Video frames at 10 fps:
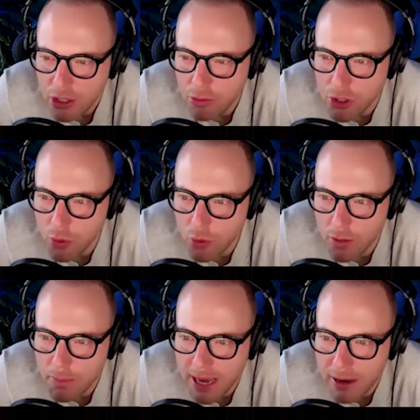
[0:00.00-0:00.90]
You
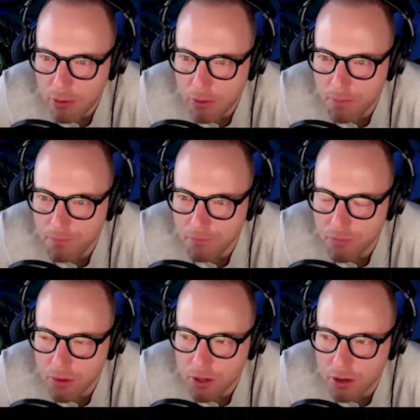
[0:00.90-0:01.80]
talk about
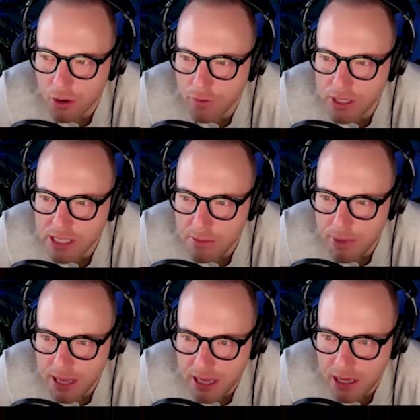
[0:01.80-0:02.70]
obviously
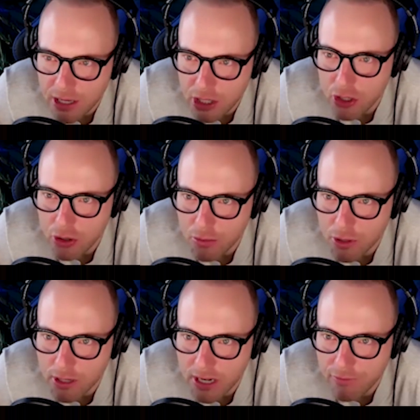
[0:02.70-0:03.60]
being a
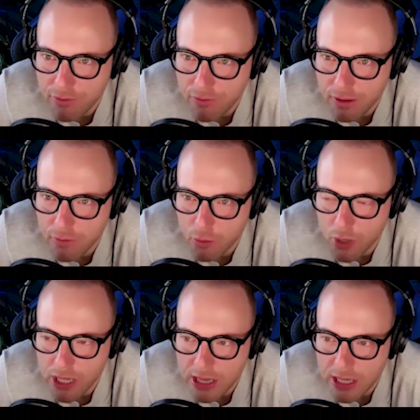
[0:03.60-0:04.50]
human and everything that
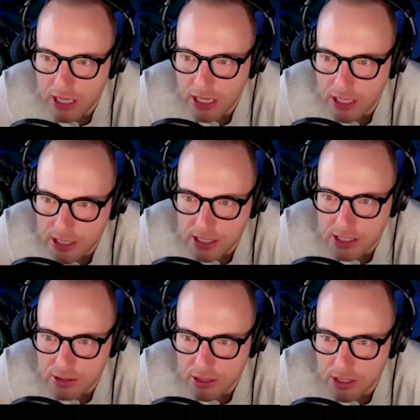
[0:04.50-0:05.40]
we need
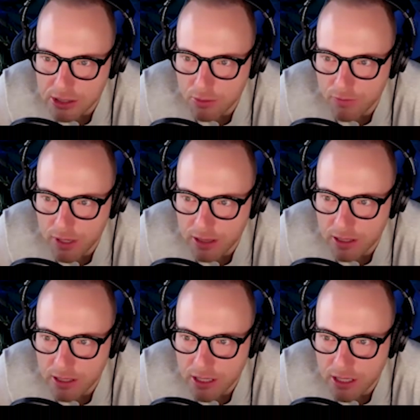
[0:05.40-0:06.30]
is
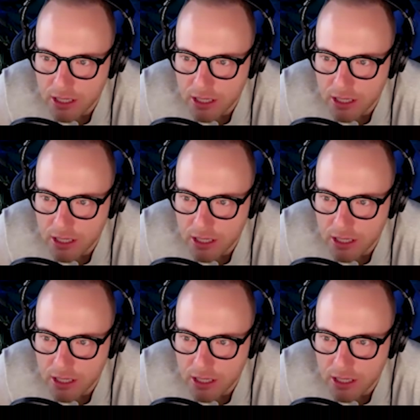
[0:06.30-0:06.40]
within,